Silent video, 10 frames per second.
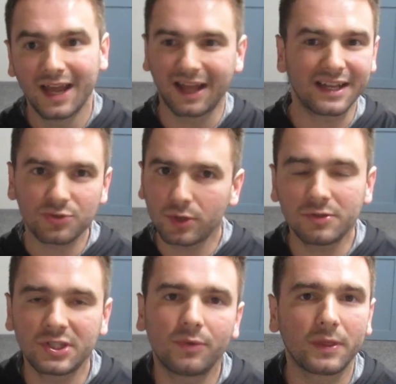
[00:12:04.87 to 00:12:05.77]
And that's what you
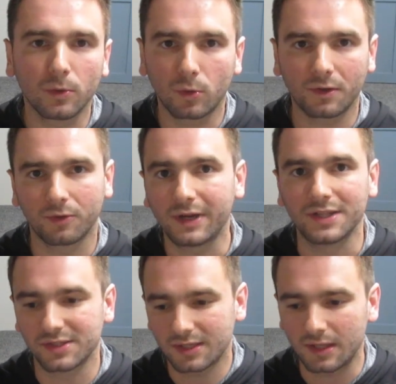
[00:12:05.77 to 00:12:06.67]
see with The Lord of the
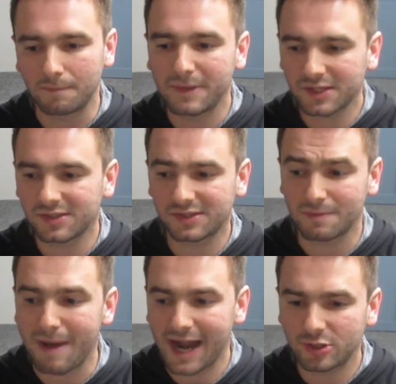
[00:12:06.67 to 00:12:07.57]
Rings. It mixes
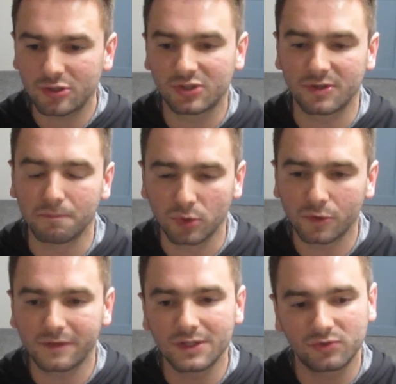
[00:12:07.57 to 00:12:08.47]
and matches the
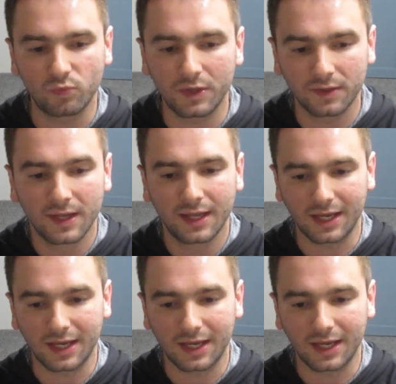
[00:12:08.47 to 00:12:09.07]
movies with